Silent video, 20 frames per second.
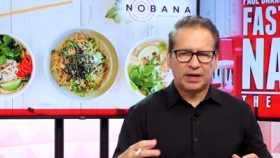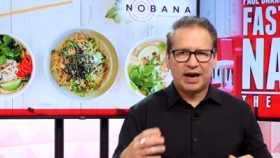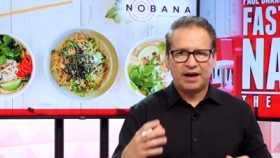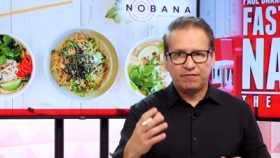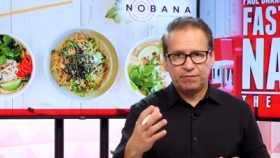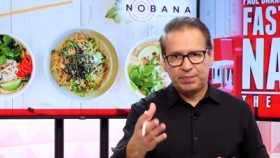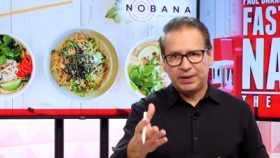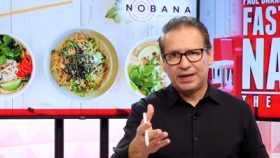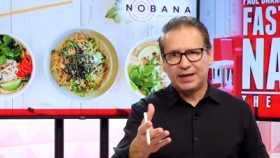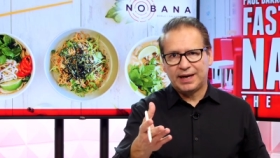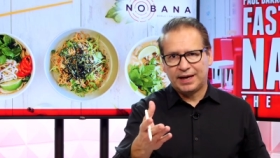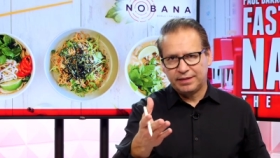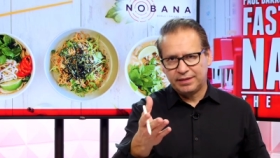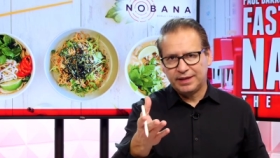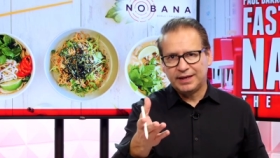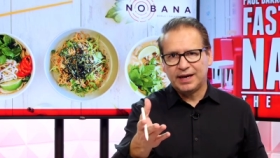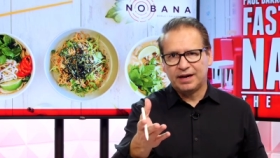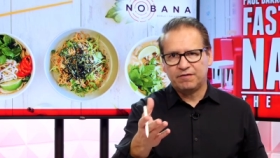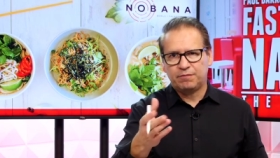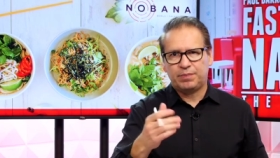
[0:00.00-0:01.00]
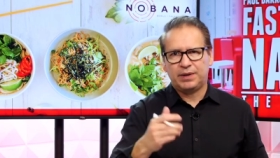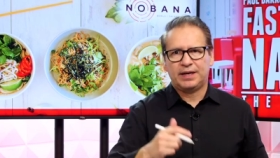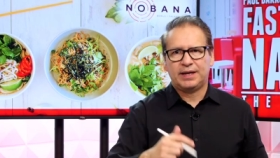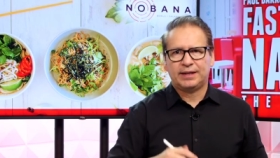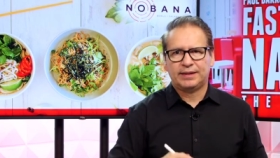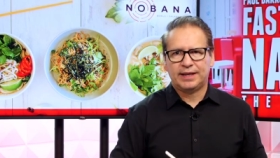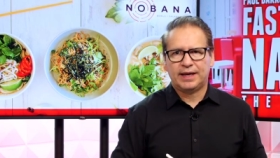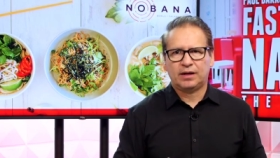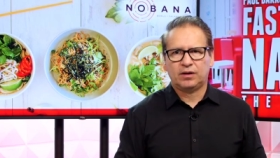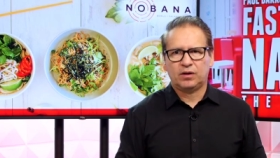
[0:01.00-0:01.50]
I've been, I think I've been
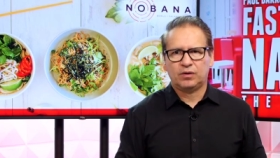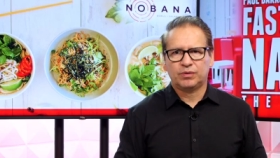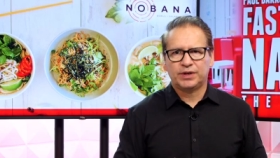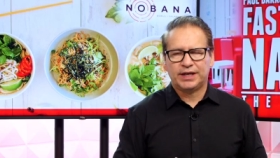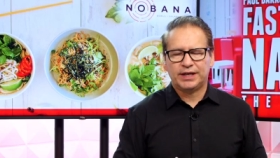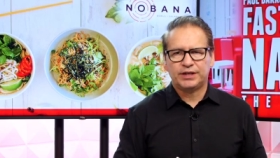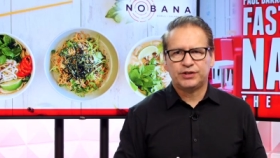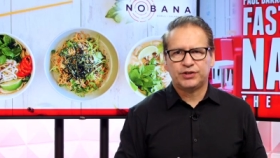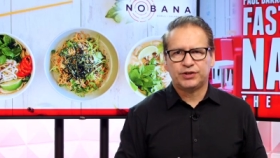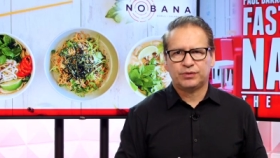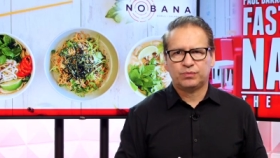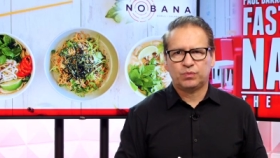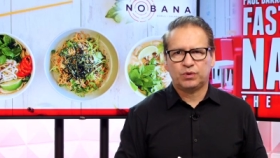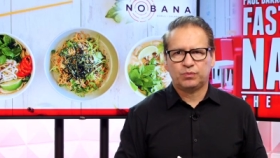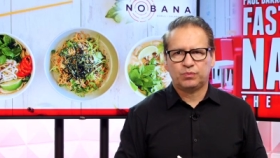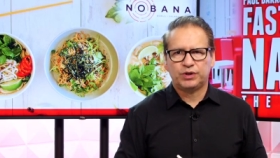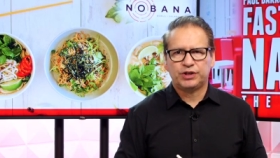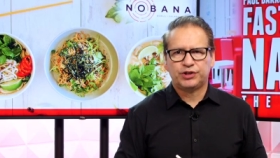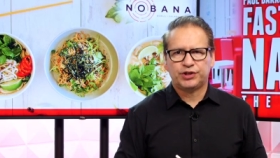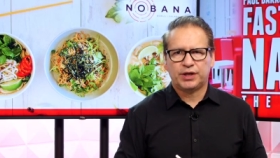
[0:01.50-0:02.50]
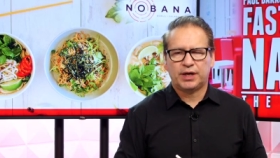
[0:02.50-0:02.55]
at that location when we